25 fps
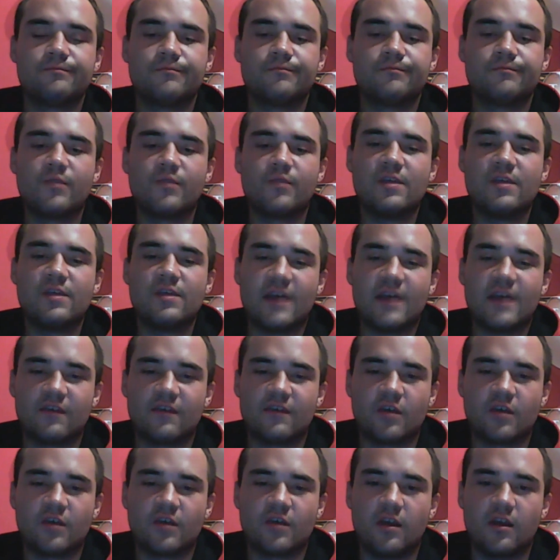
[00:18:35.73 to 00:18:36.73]

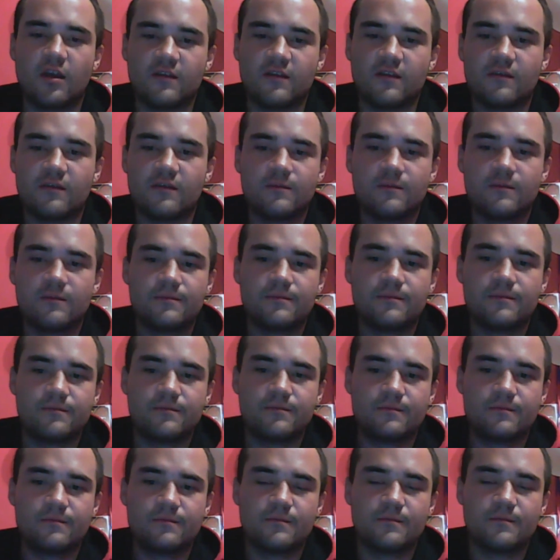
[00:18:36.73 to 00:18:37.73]
$3,000
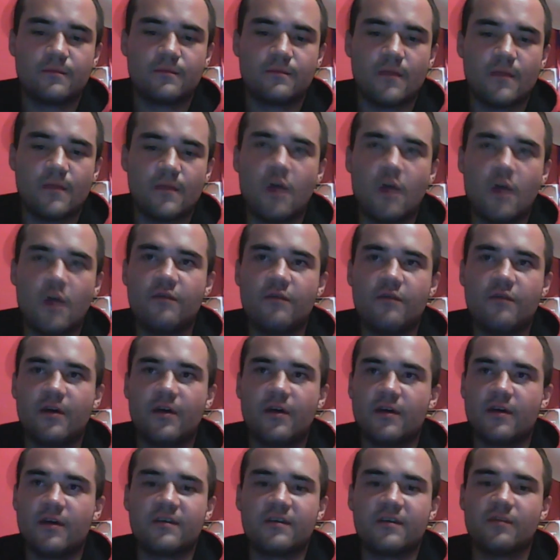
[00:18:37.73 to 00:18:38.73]

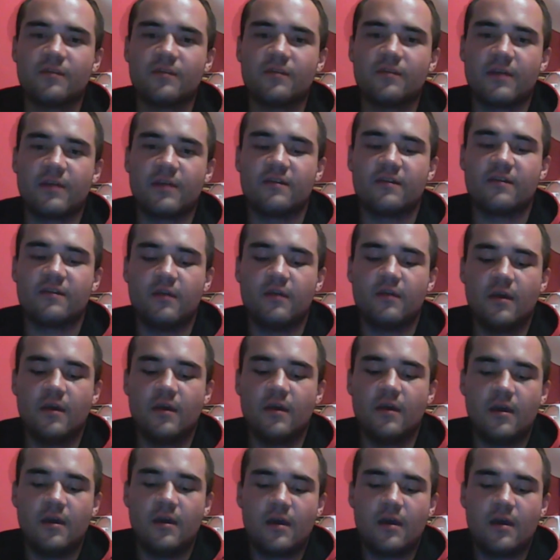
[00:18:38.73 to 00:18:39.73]
over 6 months,
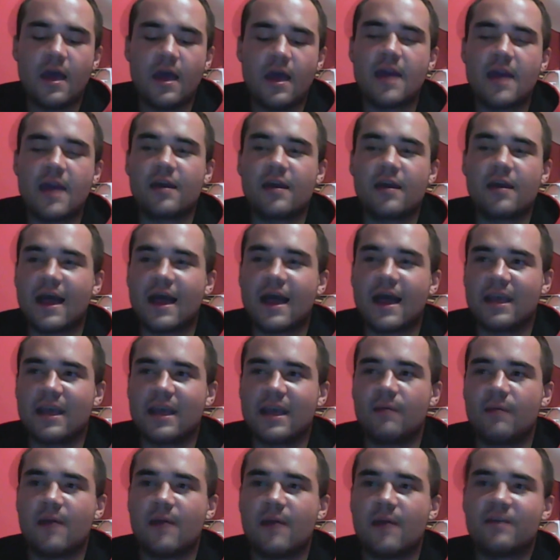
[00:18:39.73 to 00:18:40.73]
and I can
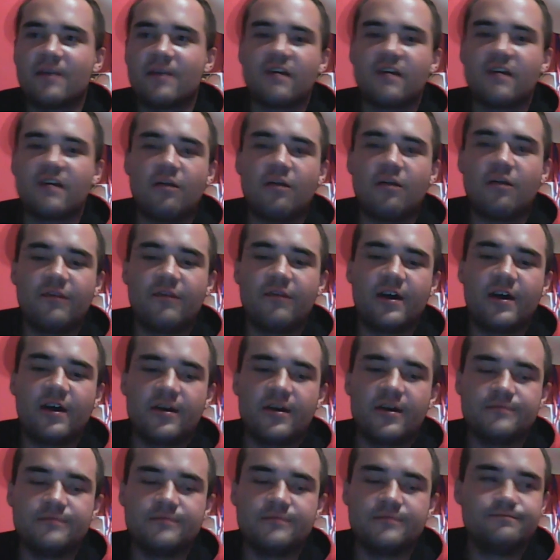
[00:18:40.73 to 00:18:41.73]
buy myself
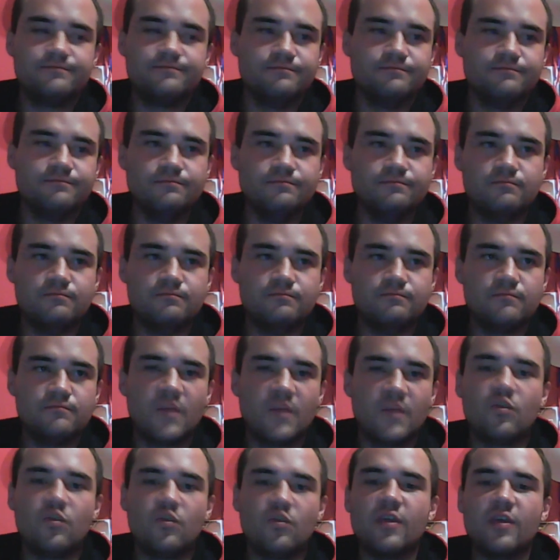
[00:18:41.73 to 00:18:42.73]
a
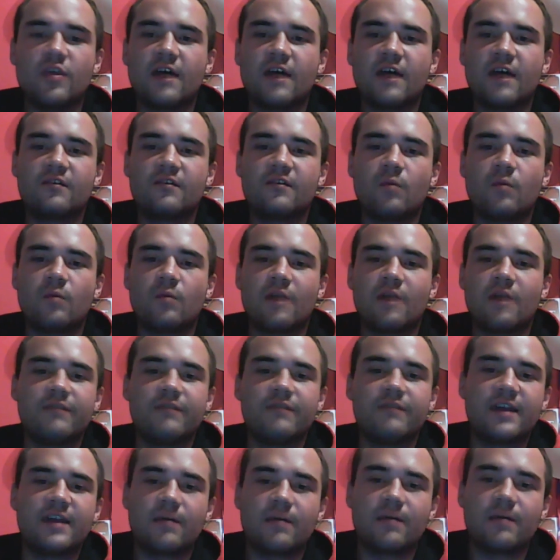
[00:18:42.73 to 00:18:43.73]
2001
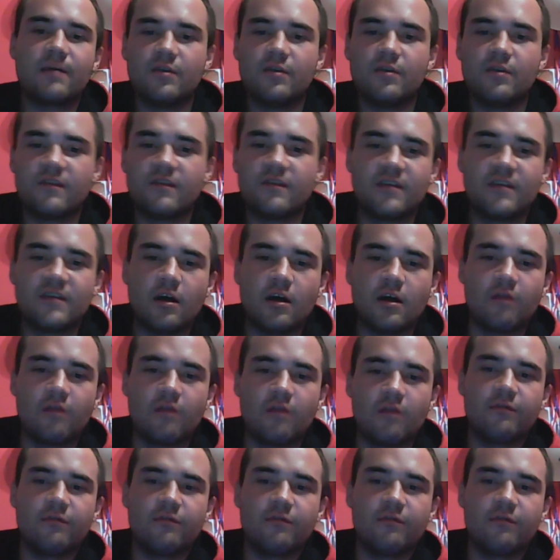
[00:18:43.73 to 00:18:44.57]
VW City Golf